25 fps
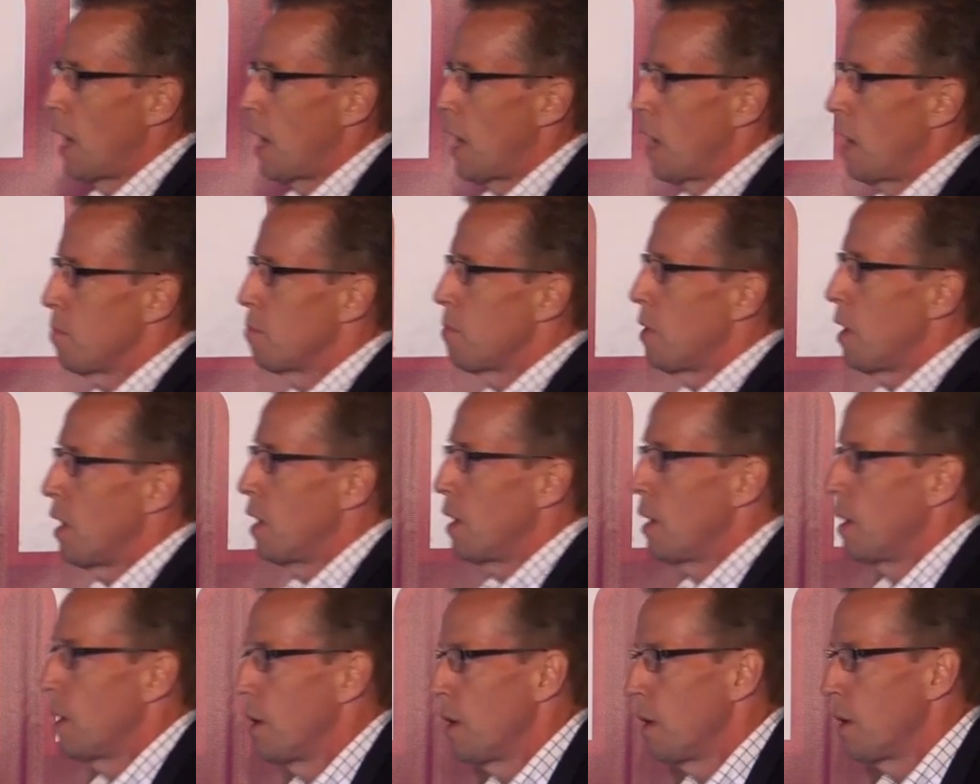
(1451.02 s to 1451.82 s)

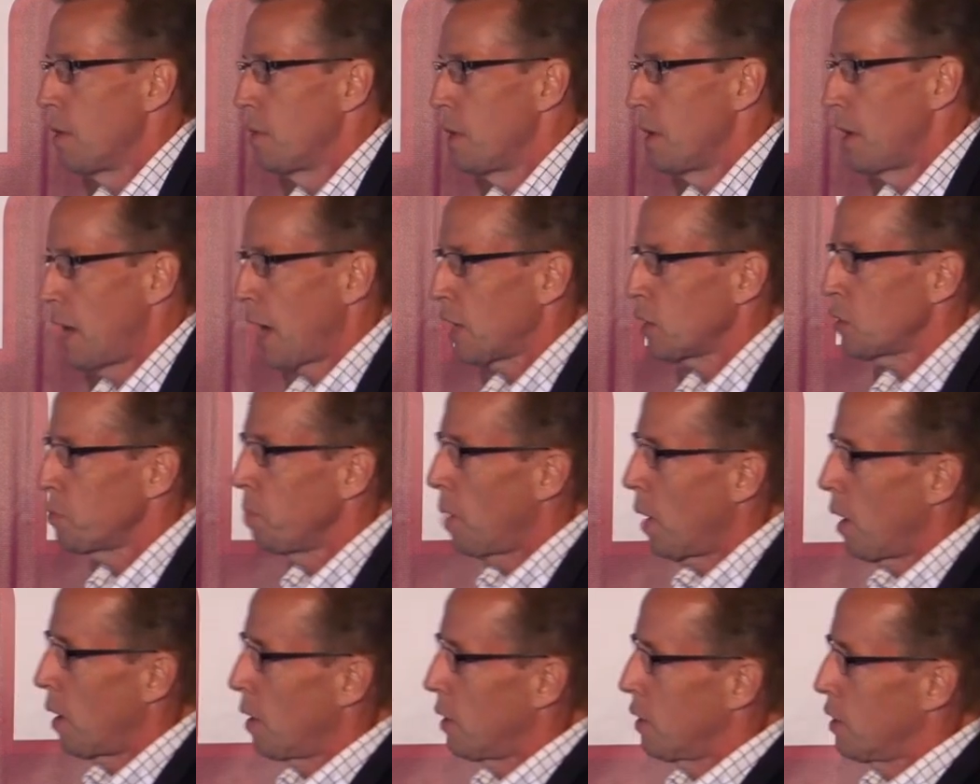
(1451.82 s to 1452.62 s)
The next
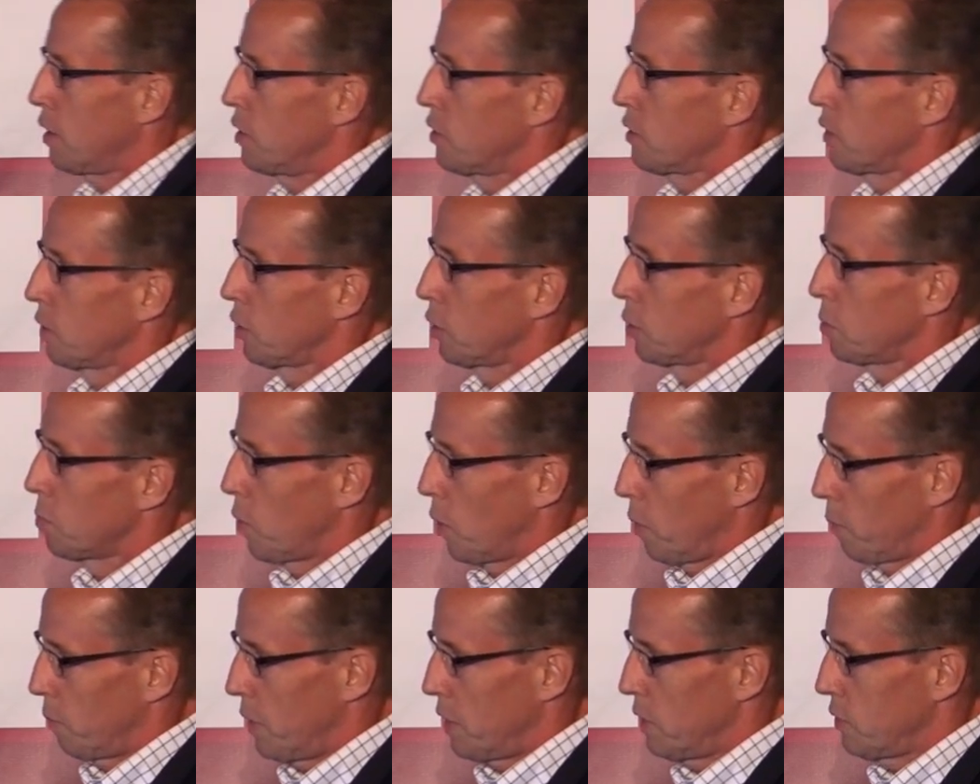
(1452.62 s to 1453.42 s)
part is a little
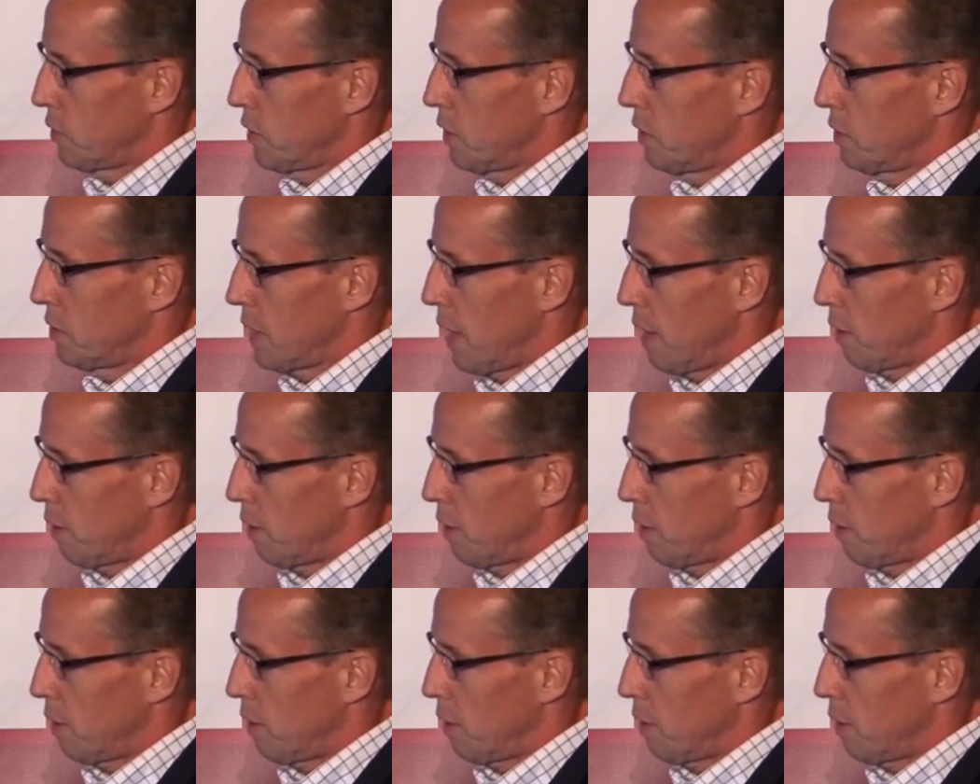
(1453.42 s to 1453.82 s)
more recent.